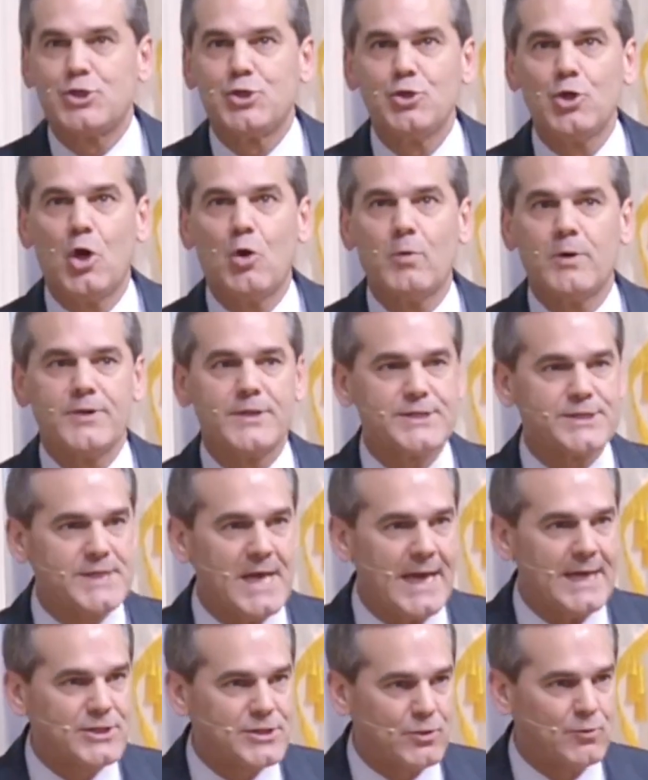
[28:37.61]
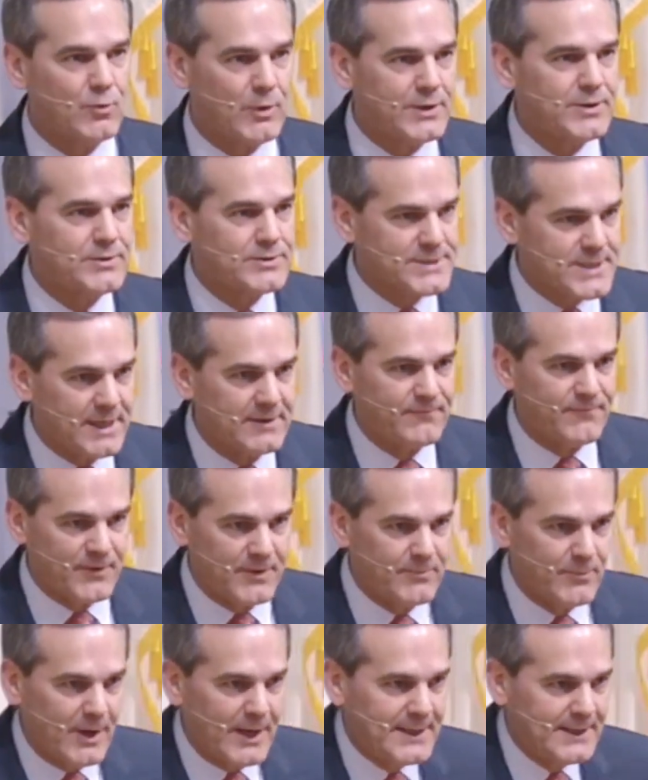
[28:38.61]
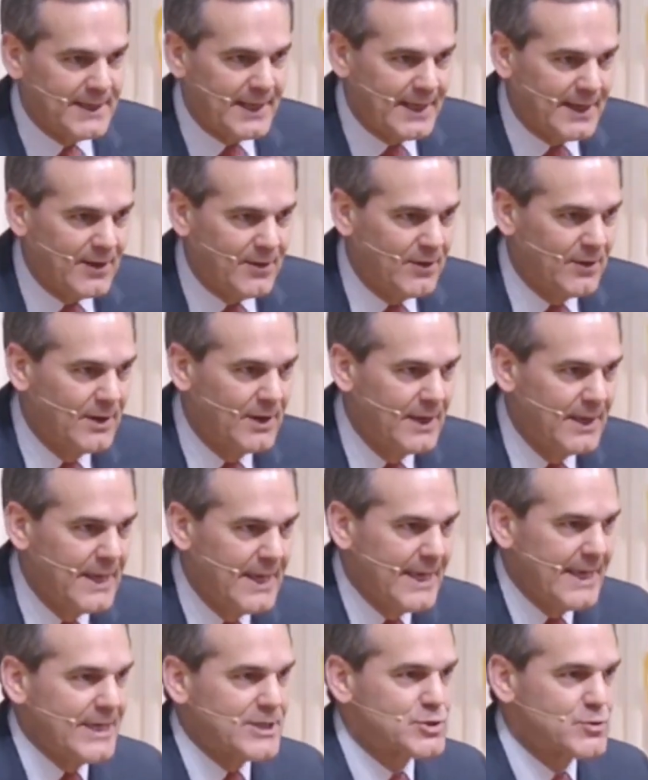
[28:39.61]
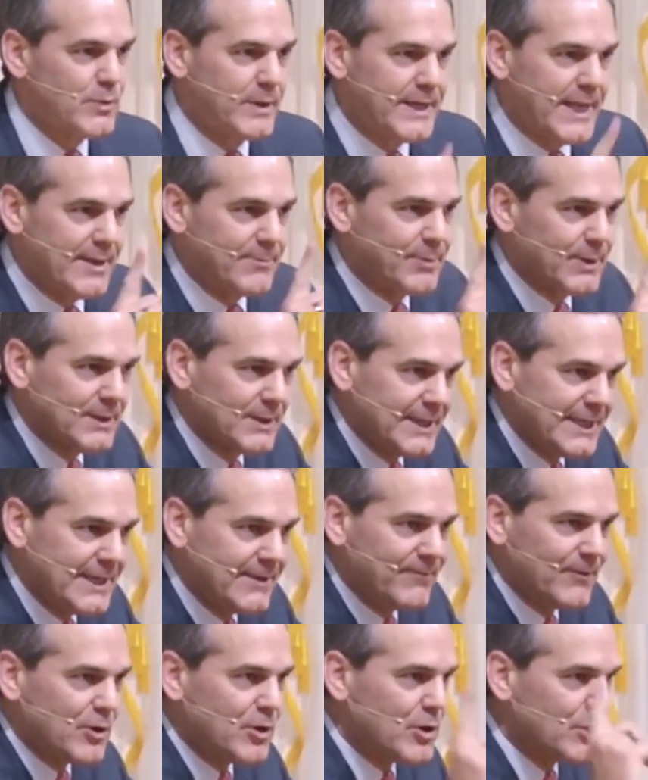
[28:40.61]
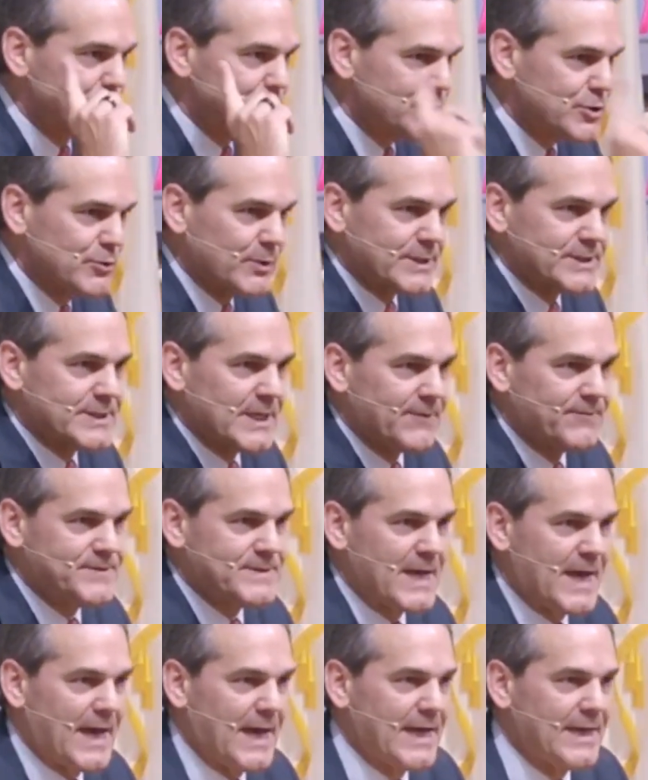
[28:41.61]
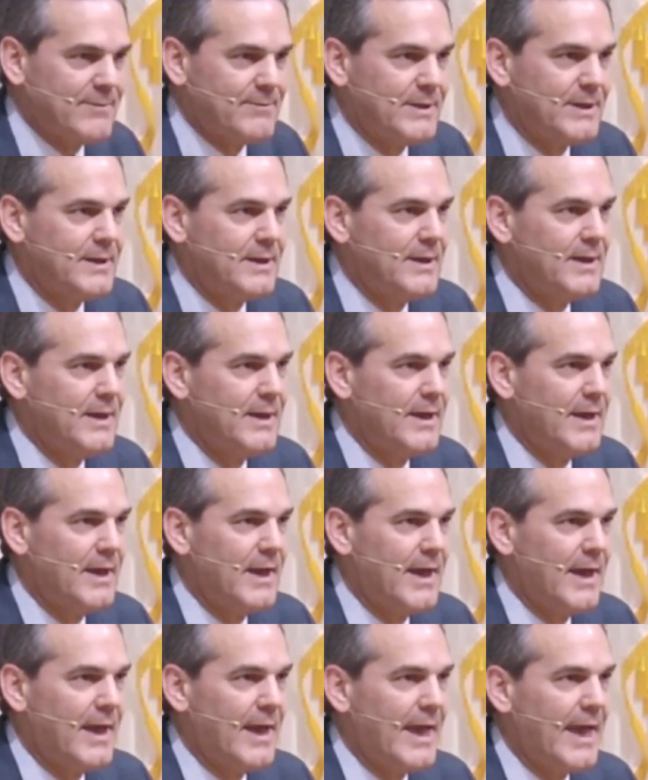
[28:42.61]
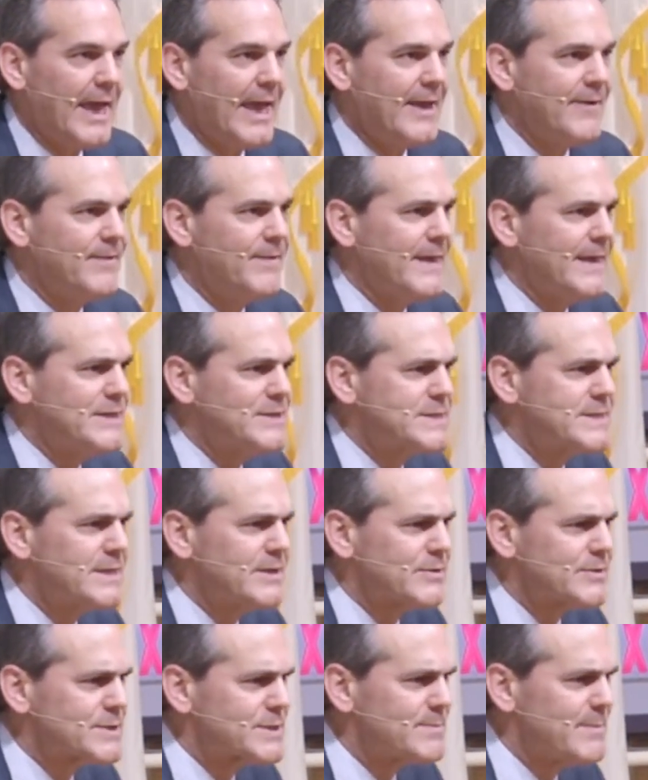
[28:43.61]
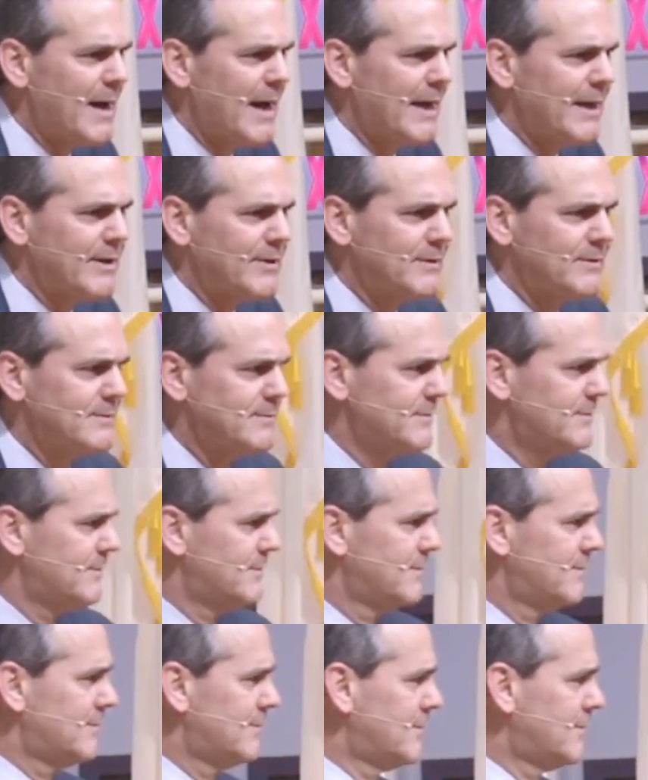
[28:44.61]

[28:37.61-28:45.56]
But you know where the signs and wonders come from right now? Is when a believer goes through a tough time and they still smile.